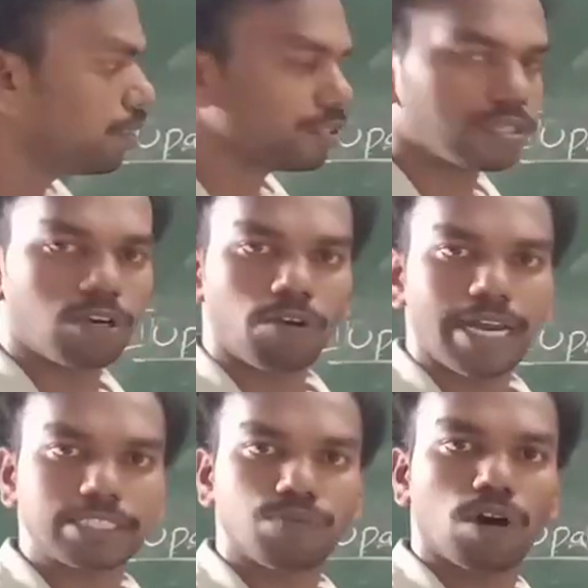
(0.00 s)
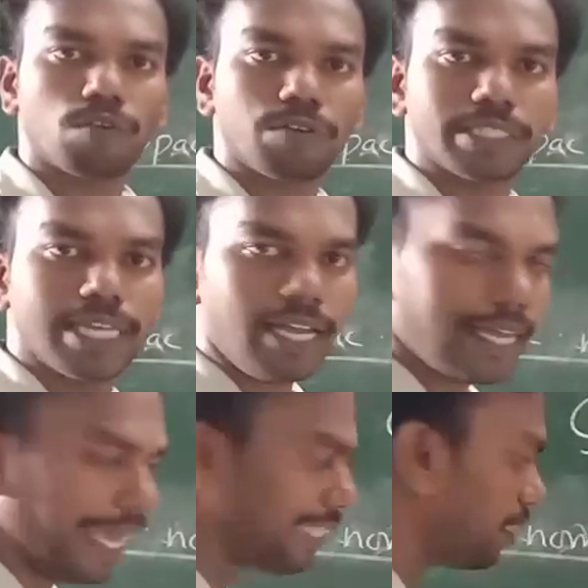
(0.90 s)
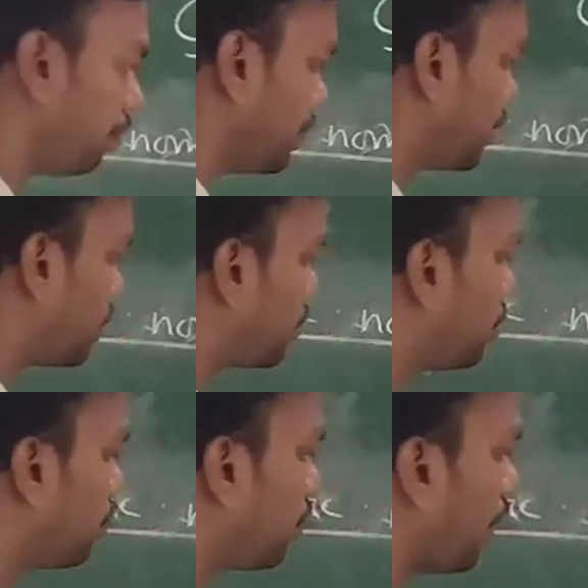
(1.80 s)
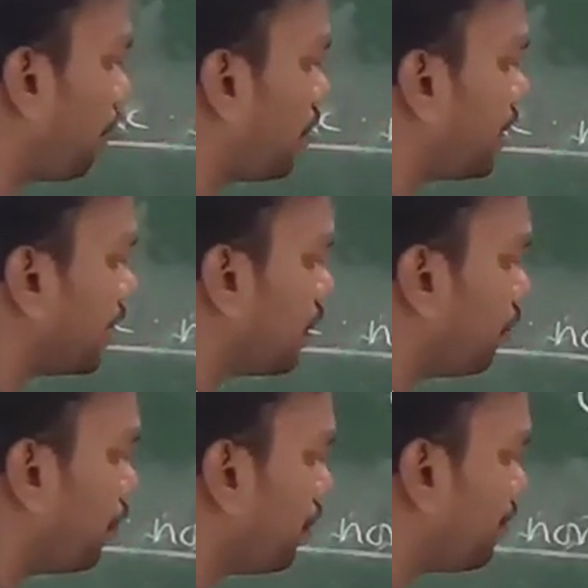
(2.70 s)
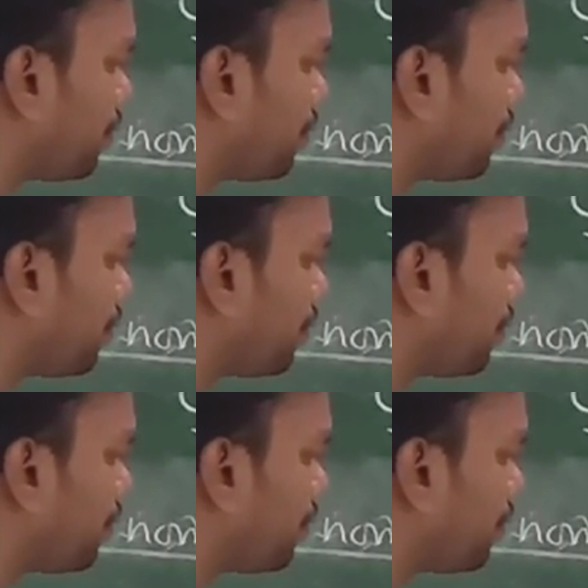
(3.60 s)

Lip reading: So now let's forward with the examples. At first example,